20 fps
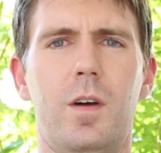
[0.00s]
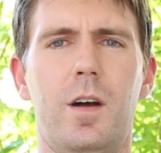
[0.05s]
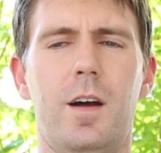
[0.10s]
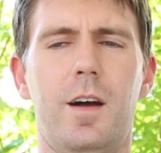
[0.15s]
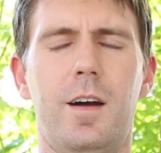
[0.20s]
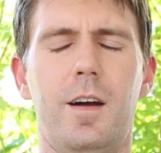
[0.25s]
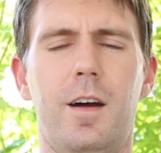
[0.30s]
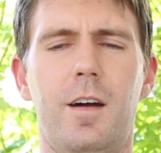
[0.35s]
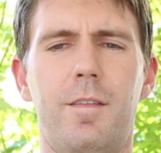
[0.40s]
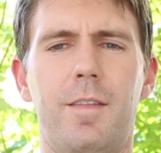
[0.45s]

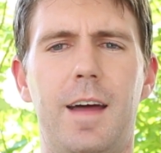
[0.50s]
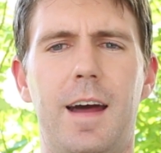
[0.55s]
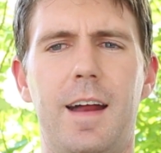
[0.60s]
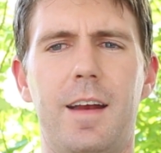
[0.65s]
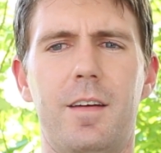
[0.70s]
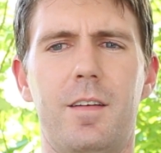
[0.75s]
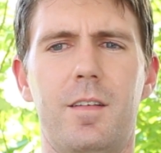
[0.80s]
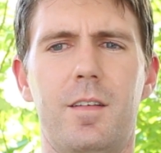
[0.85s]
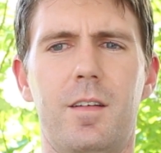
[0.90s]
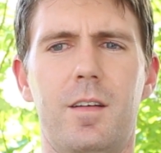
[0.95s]
of
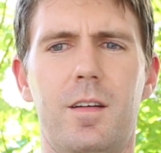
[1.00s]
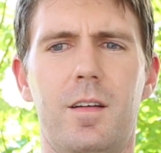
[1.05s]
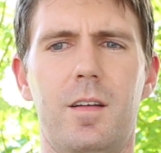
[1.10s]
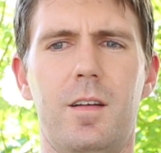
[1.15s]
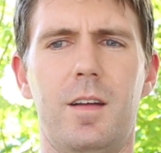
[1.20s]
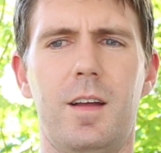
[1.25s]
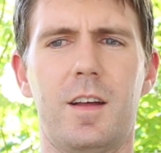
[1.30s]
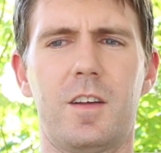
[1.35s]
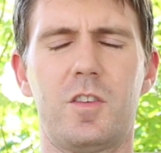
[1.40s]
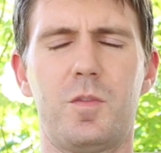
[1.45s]
that
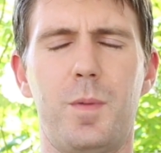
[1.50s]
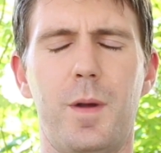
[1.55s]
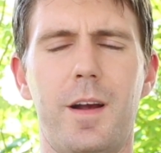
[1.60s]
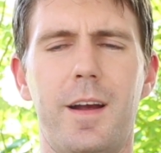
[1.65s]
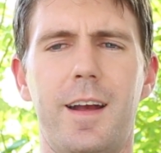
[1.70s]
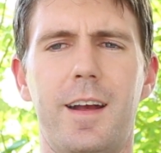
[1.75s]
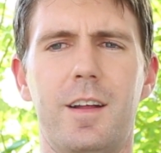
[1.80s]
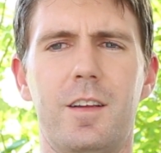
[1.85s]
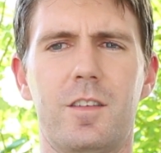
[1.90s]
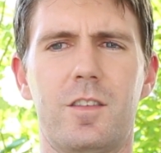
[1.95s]

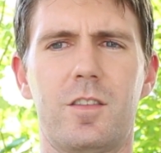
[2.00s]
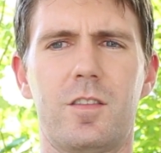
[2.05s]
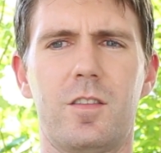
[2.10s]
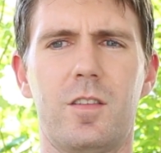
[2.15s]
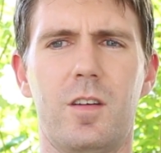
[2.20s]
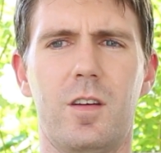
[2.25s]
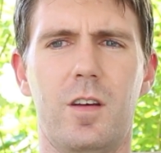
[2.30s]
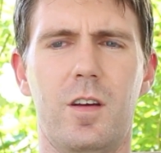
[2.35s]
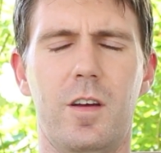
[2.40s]
experience.